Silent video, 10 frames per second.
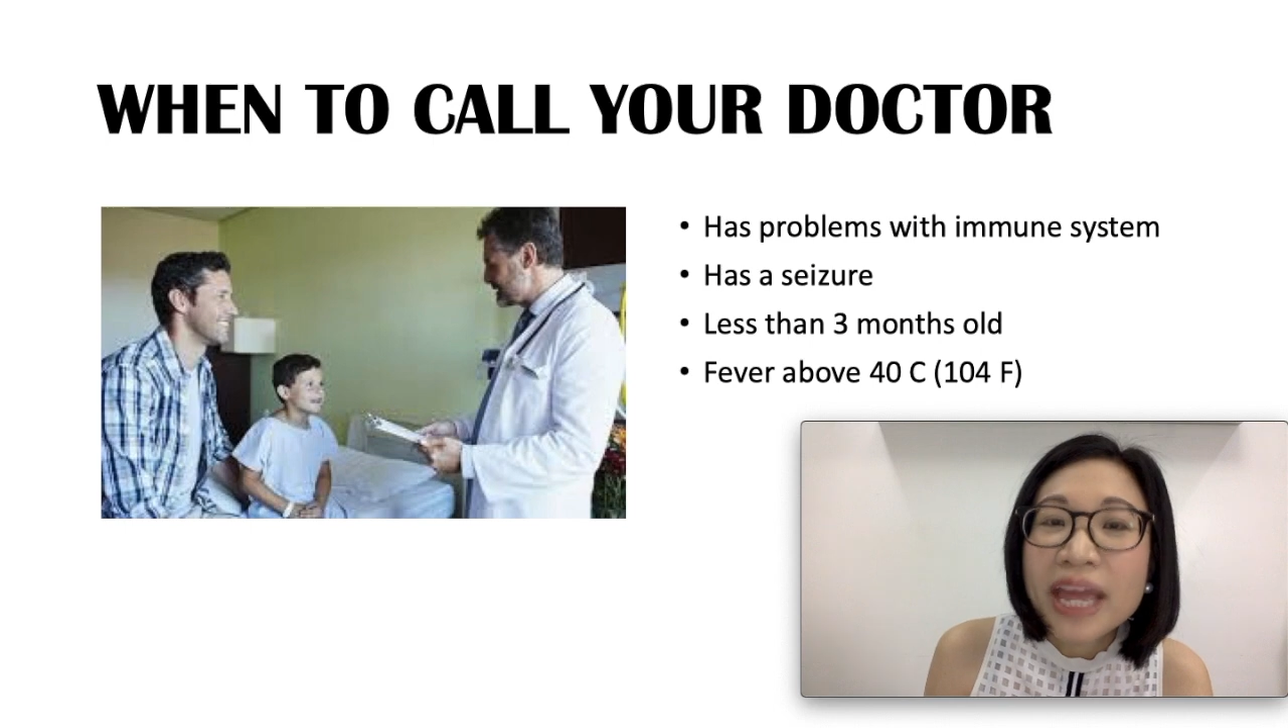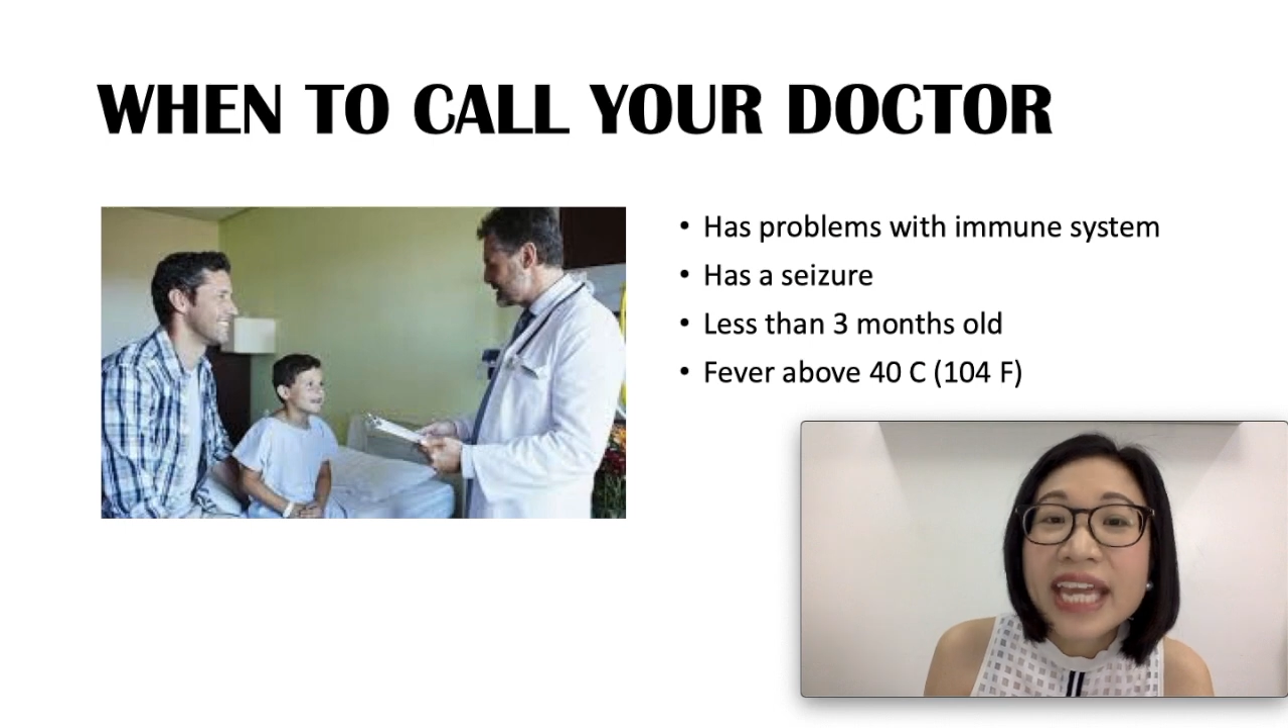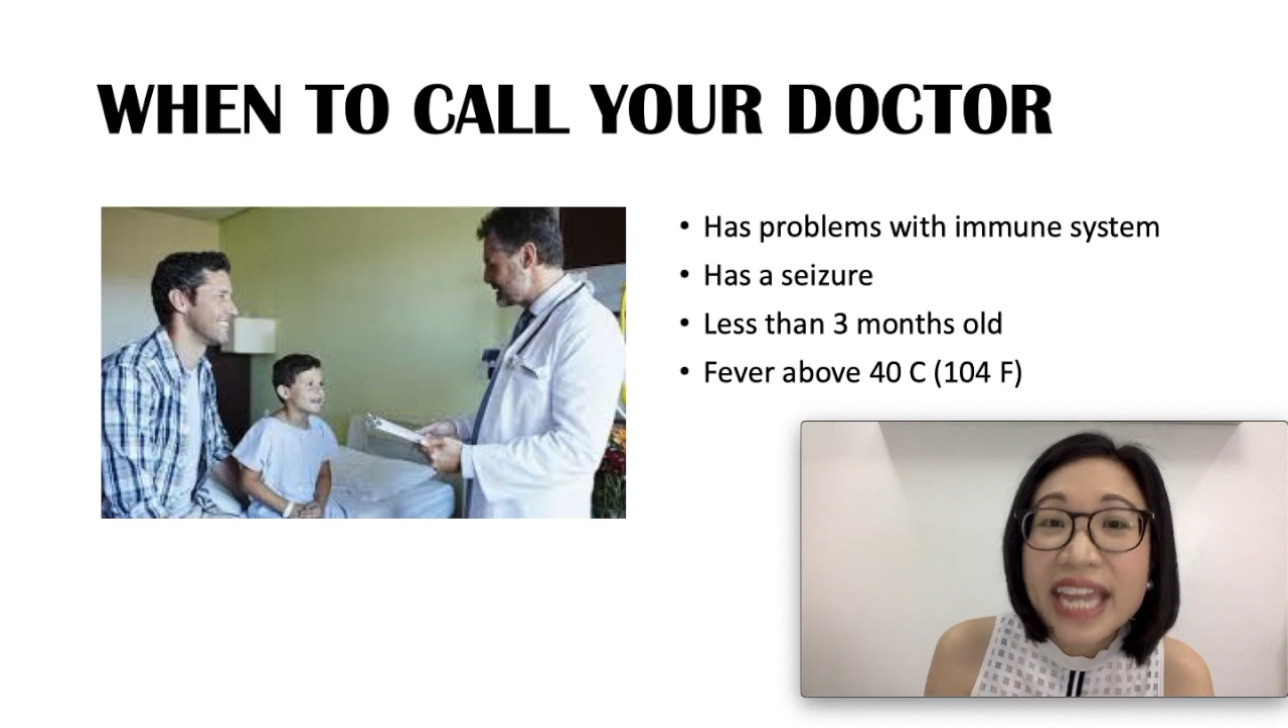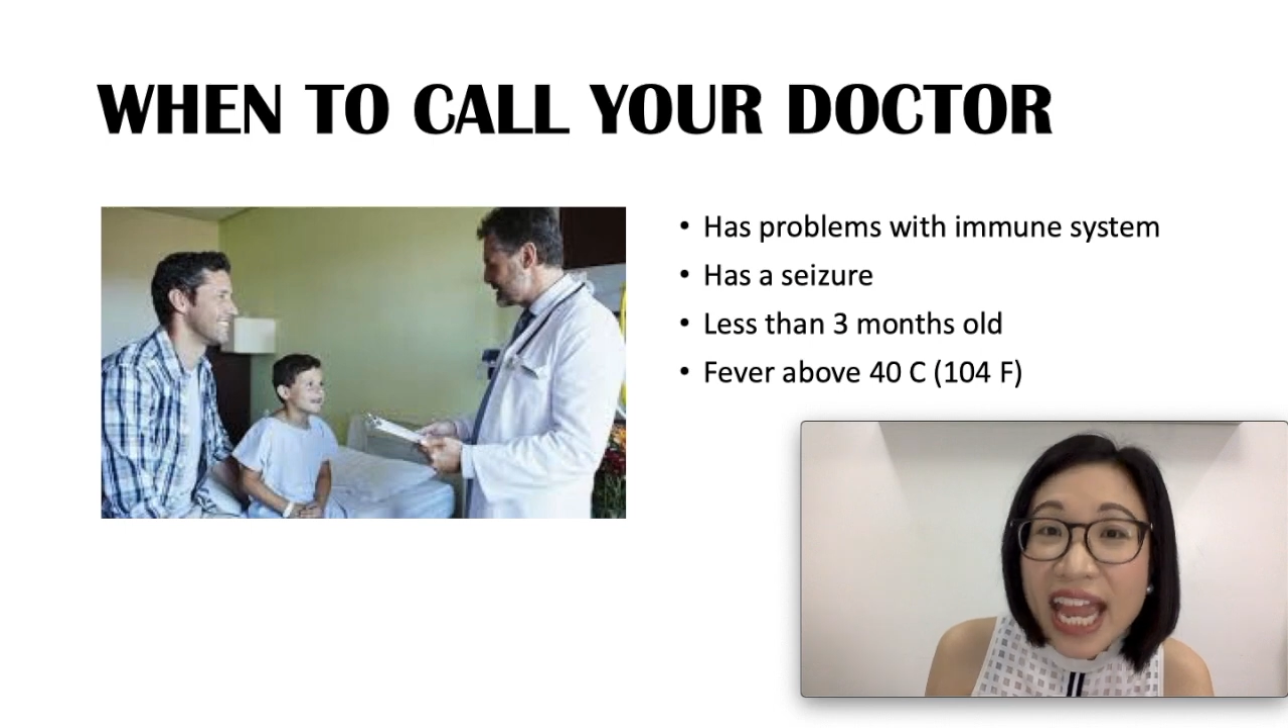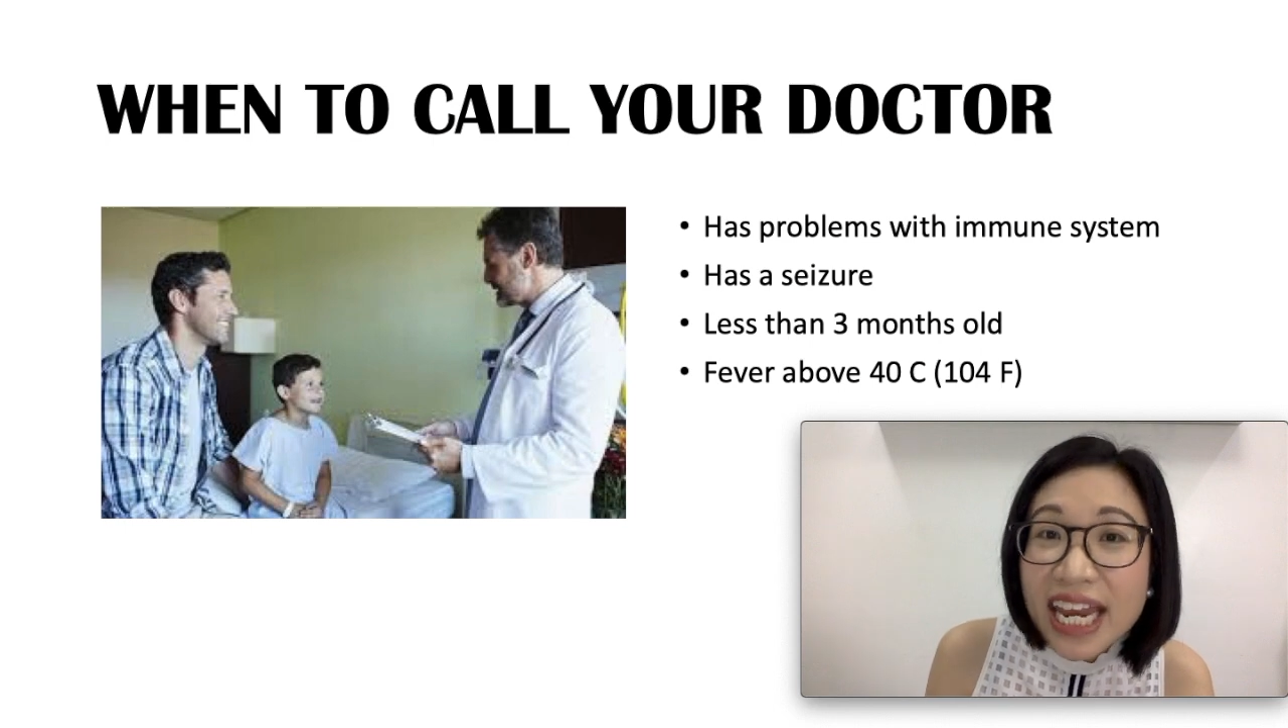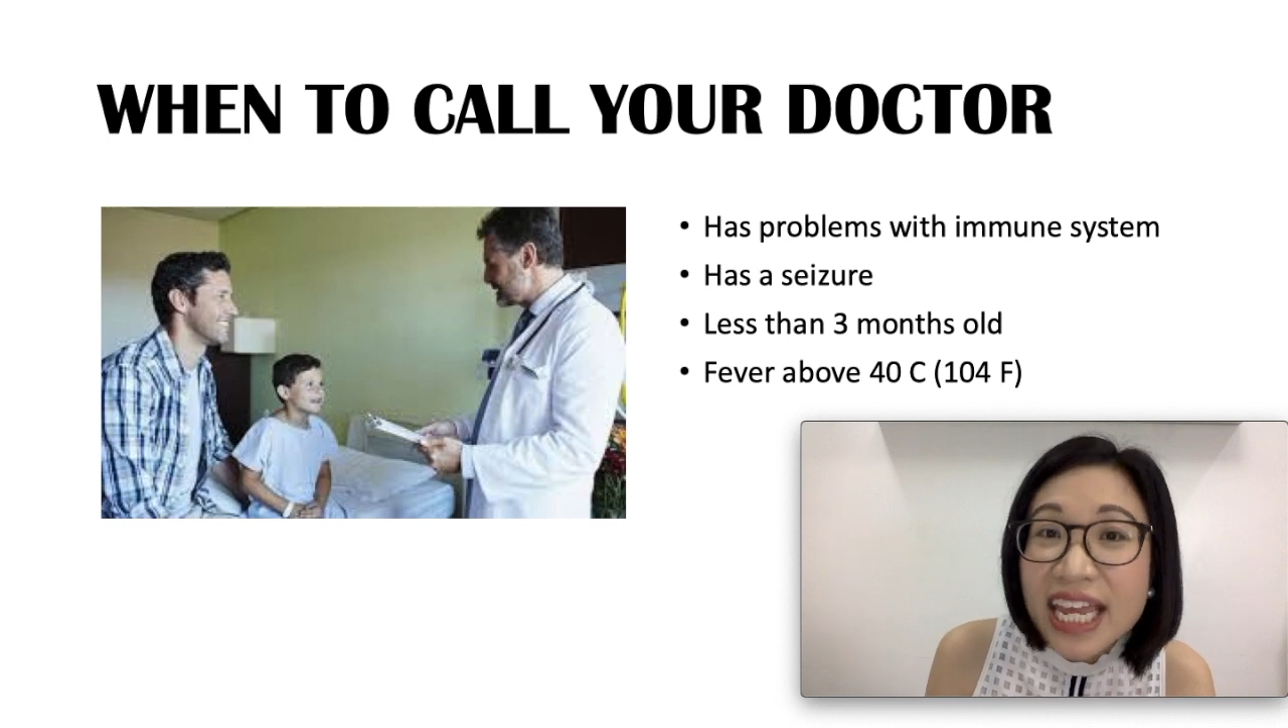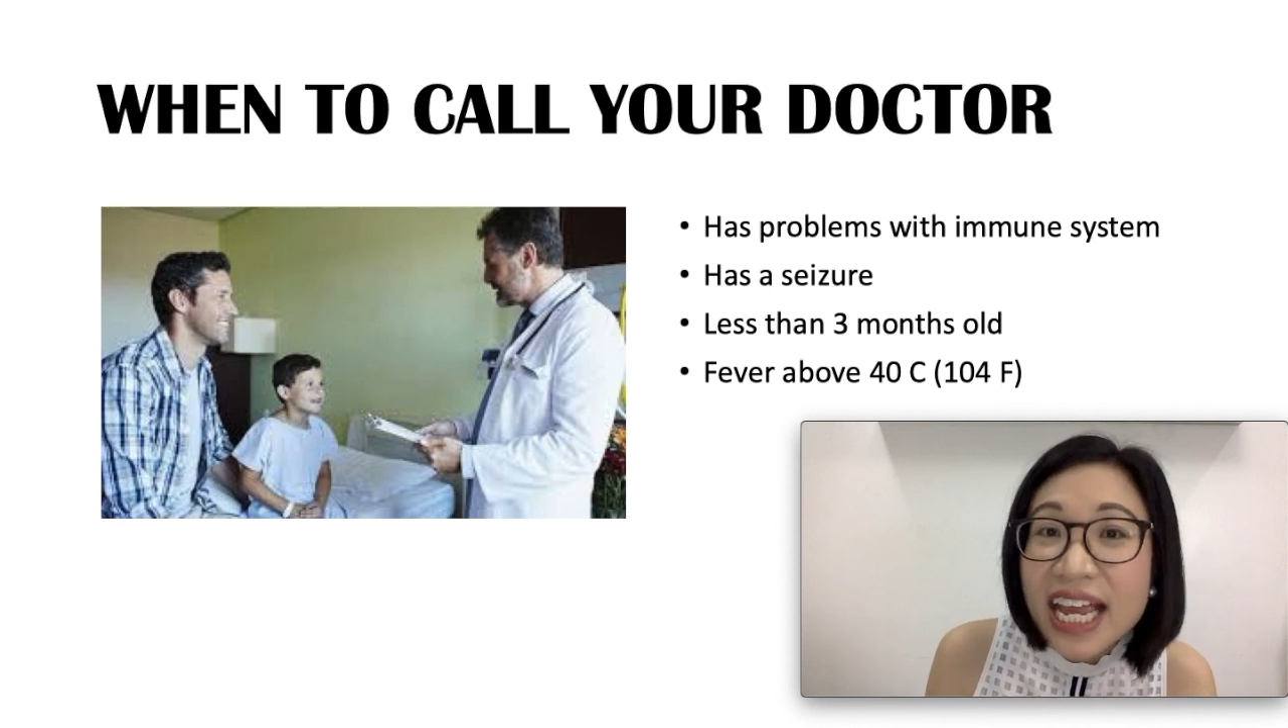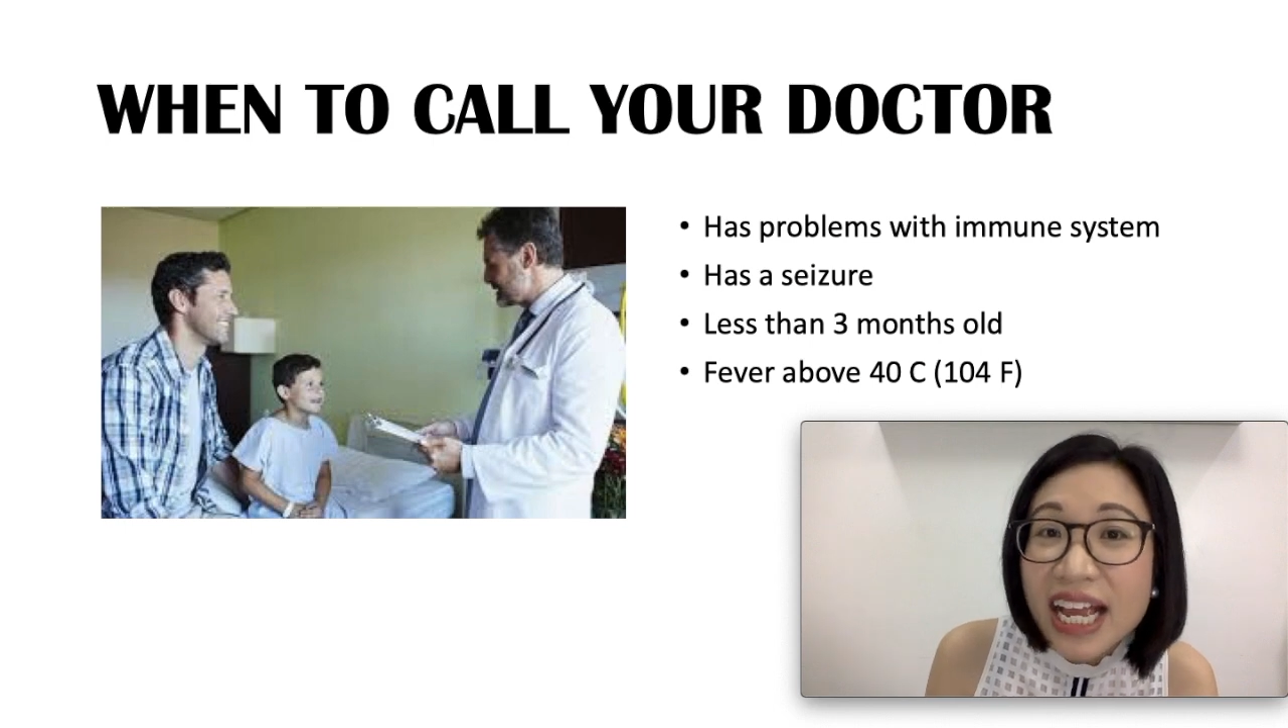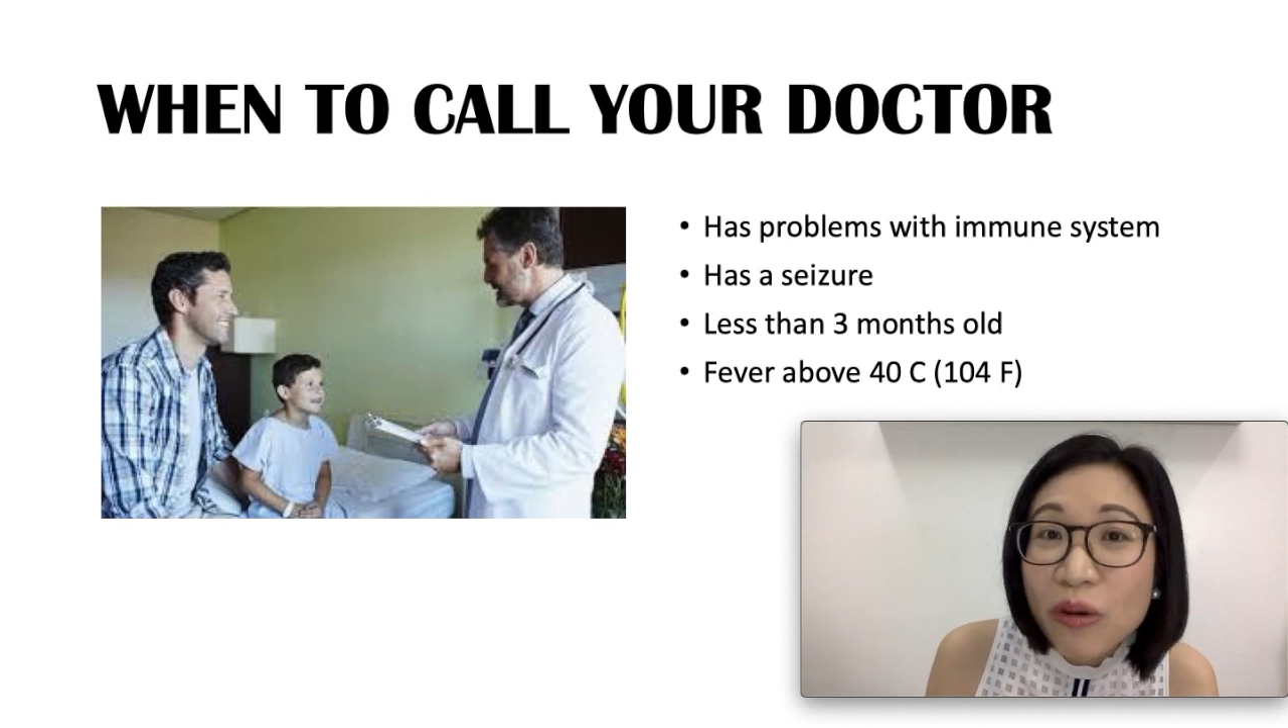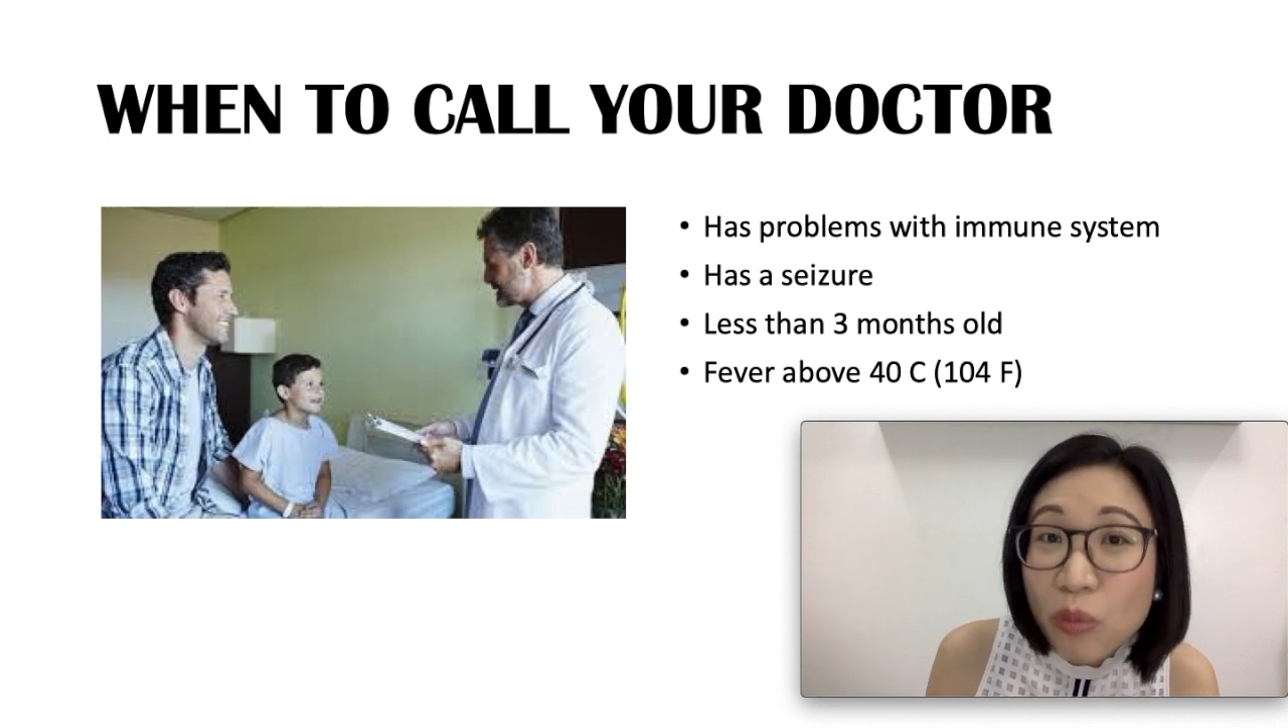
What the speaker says: getting